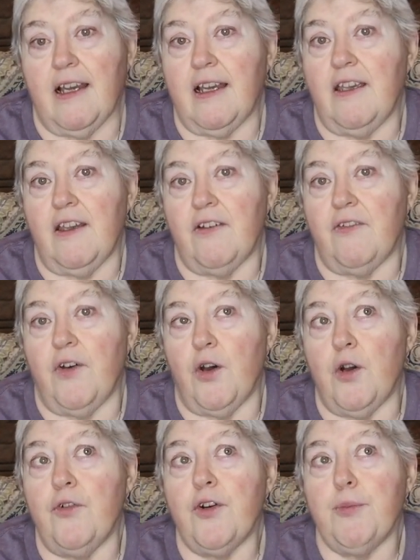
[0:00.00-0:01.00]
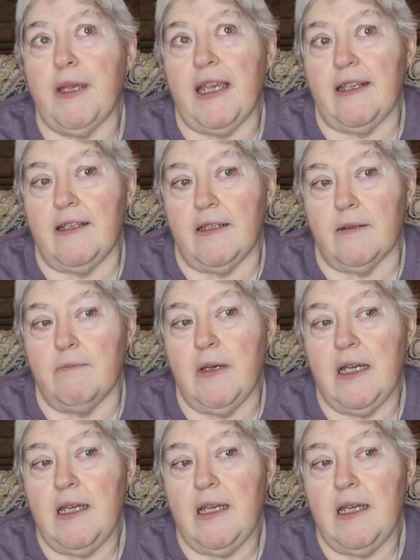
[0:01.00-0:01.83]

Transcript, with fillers: I have overpaid him,